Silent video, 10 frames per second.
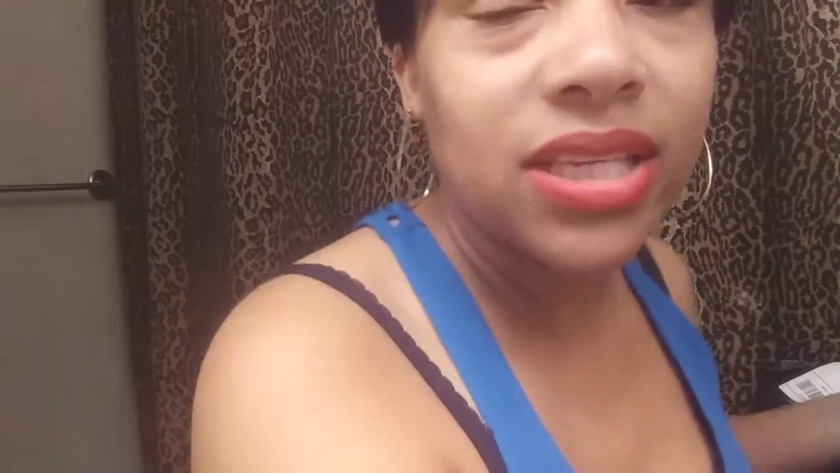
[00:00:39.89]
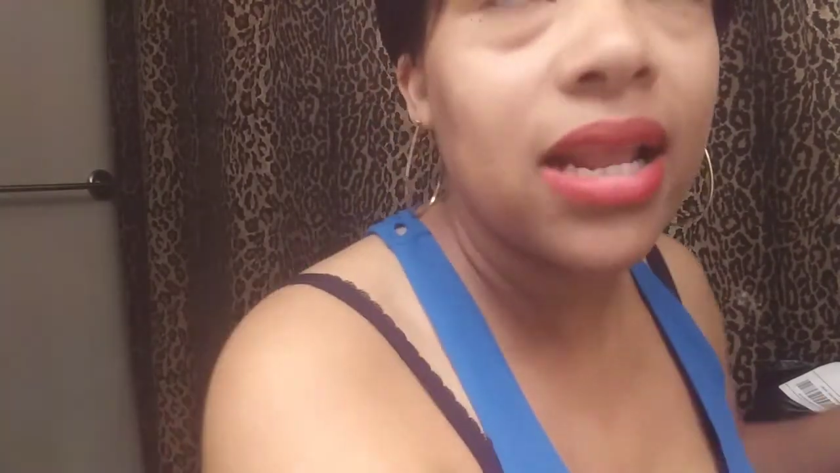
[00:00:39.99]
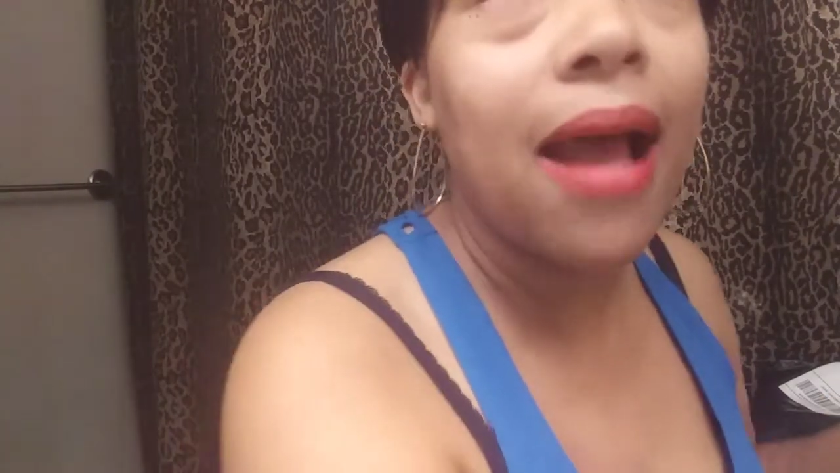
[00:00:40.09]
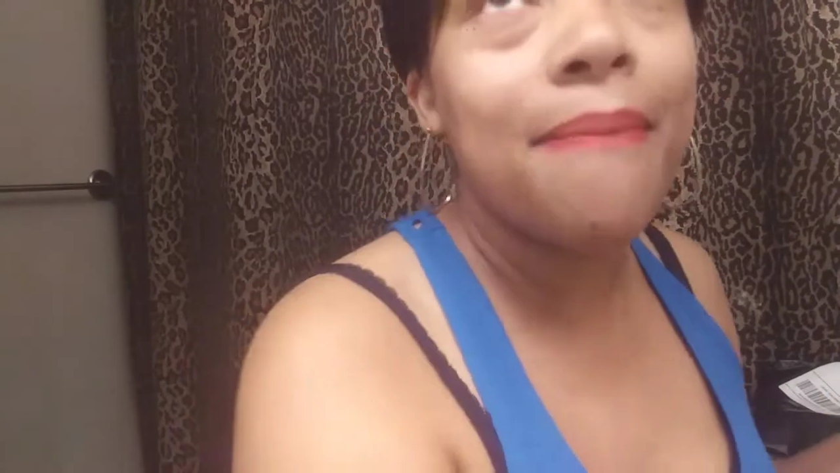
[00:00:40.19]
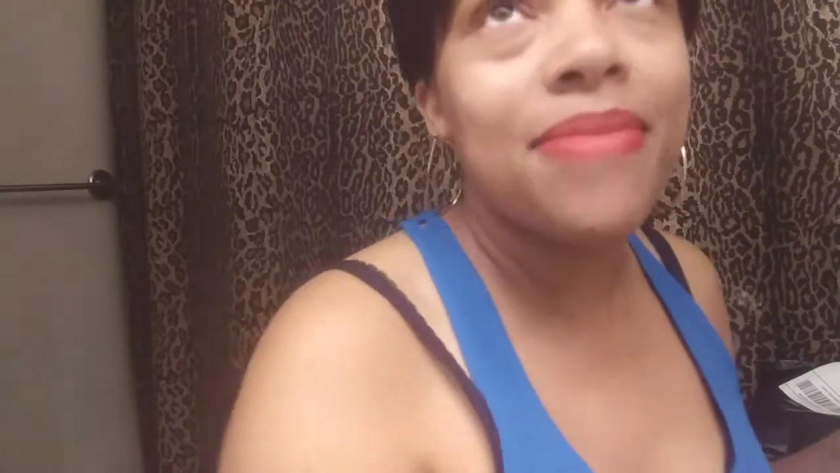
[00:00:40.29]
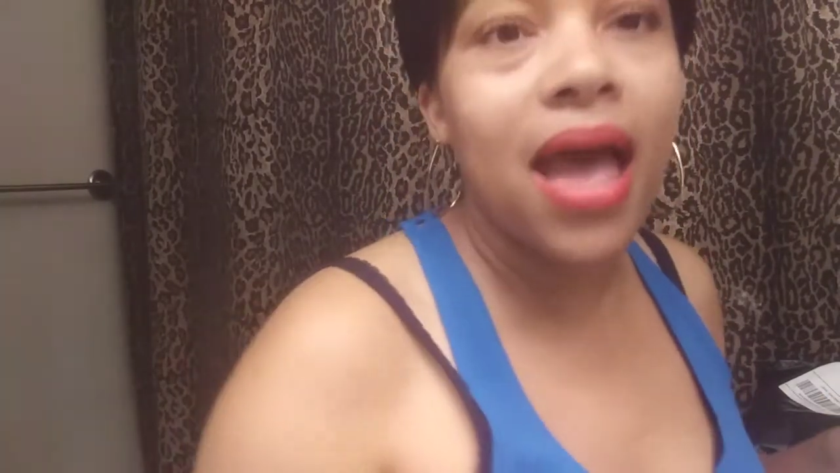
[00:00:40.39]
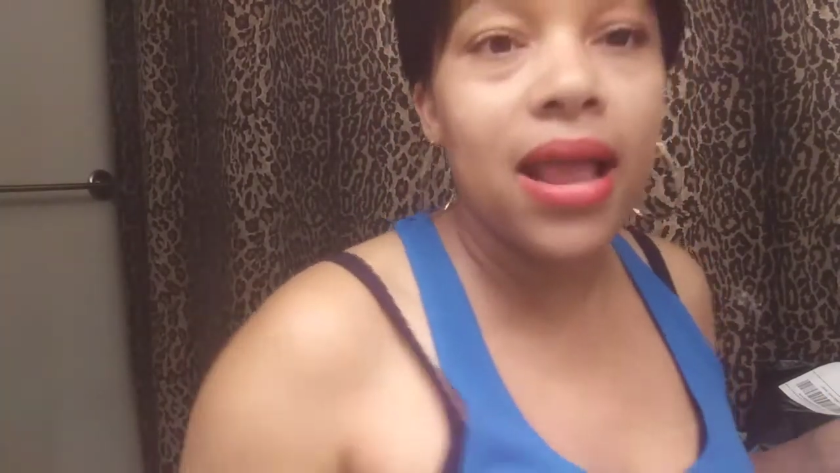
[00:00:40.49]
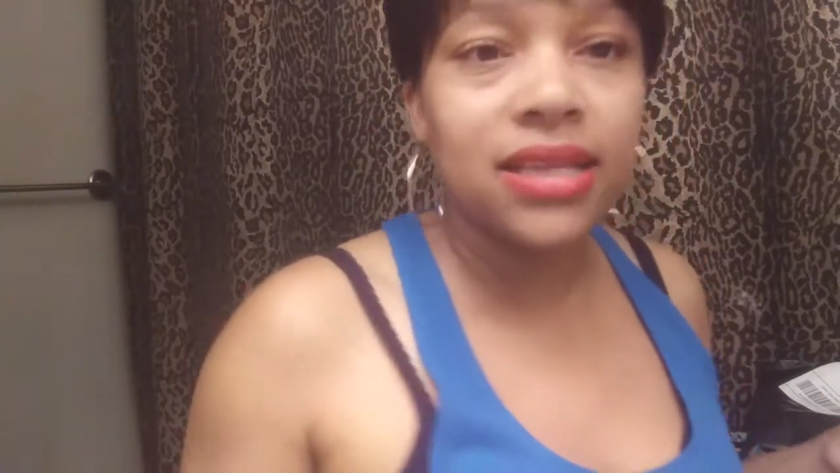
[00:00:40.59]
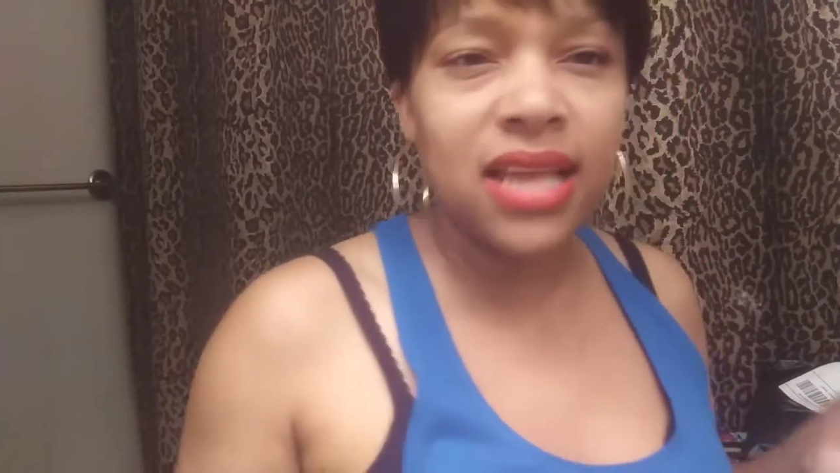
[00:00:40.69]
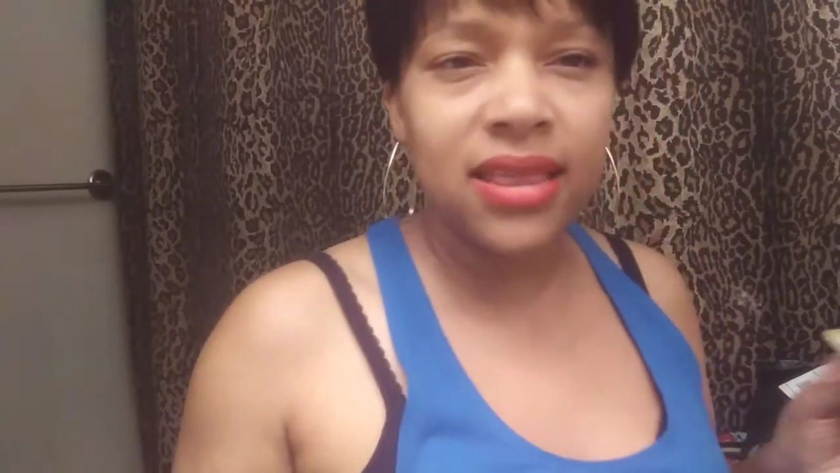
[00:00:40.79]
I'm not, it's
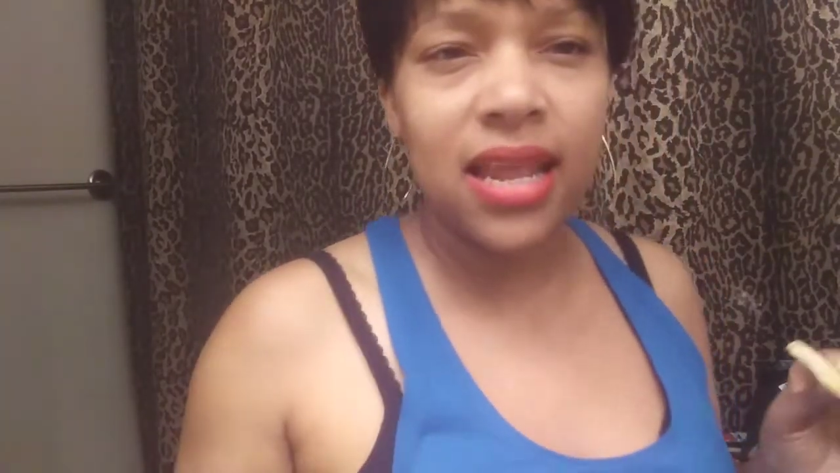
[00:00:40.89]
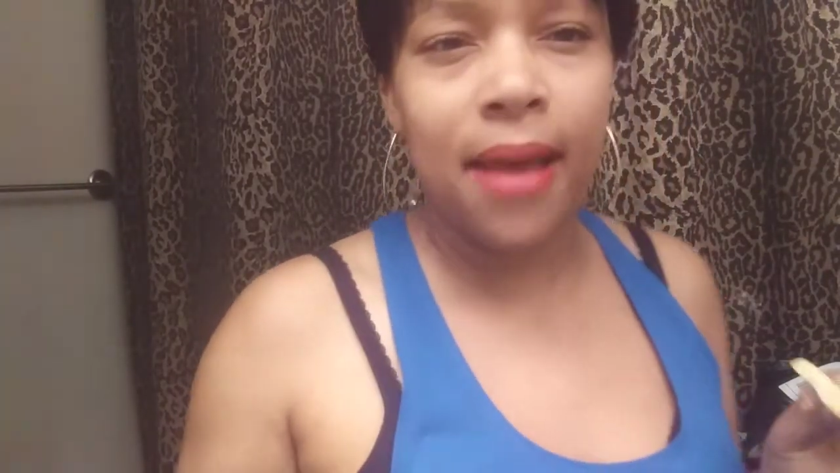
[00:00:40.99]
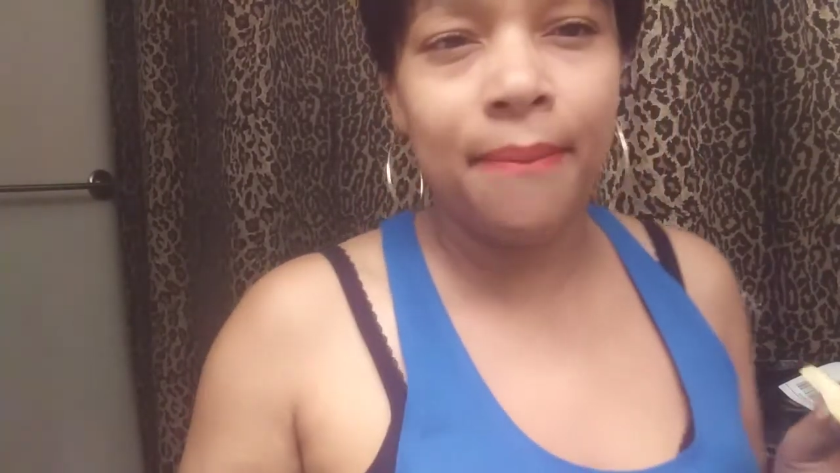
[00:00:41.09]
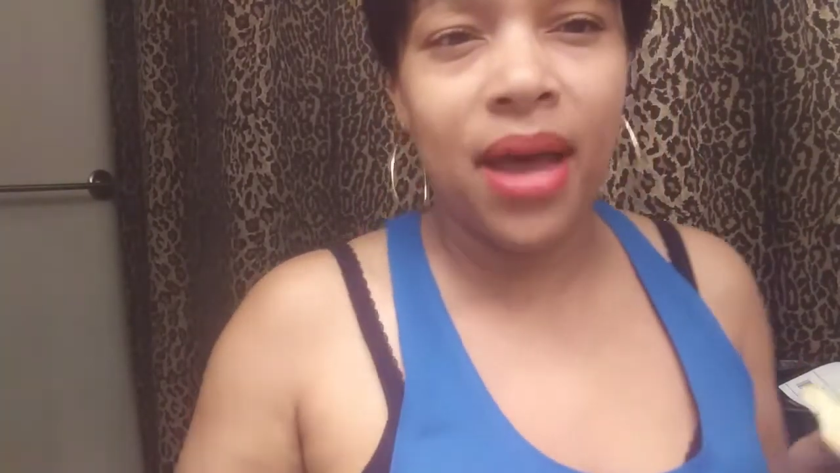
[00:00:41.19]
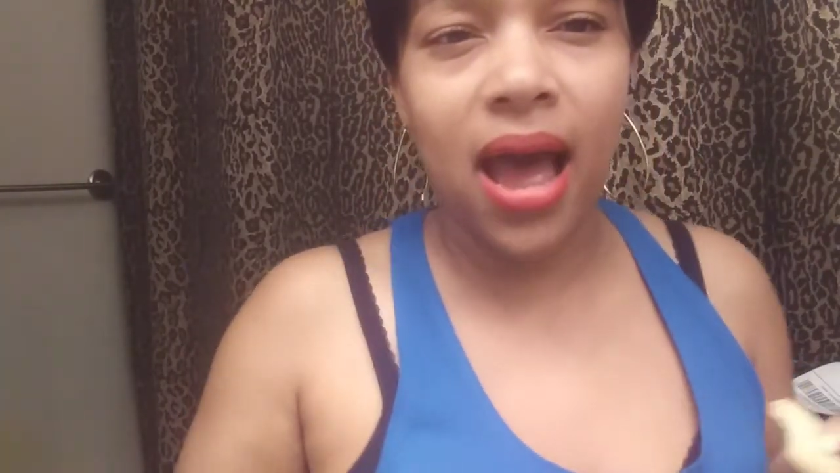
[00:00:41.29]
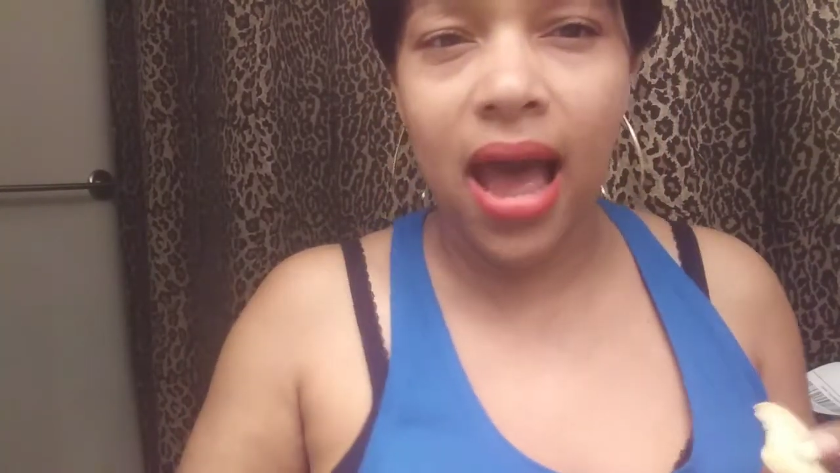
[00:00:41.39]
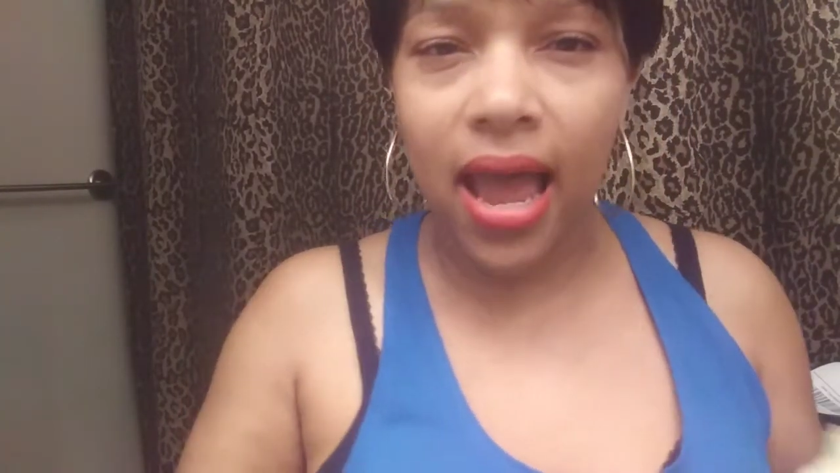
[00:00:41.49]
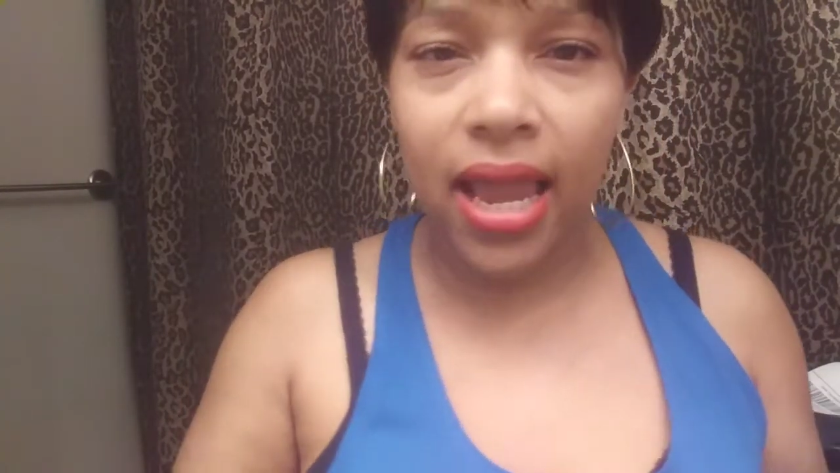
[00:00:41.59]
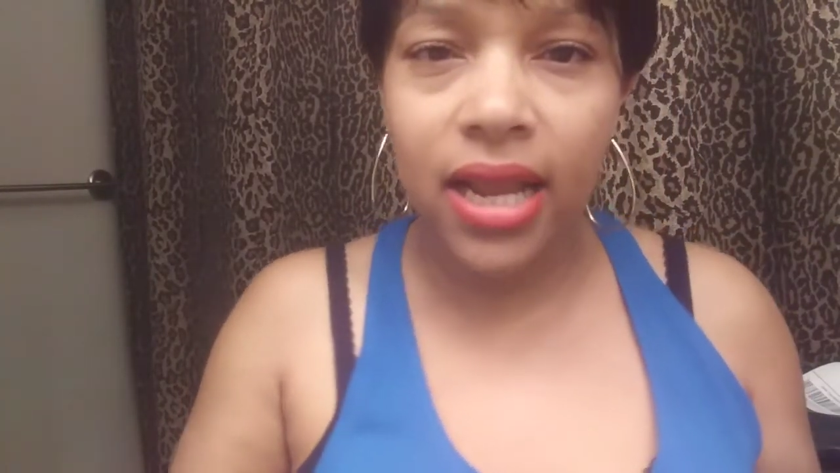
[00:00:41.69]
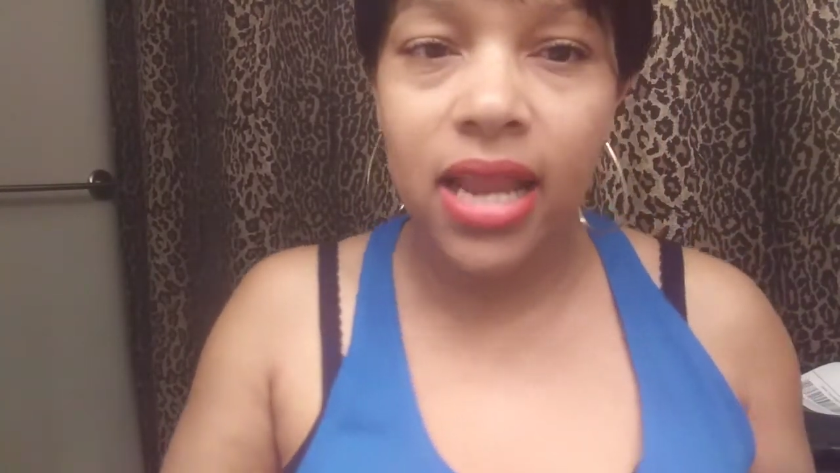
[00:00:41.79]
not that I'm behind.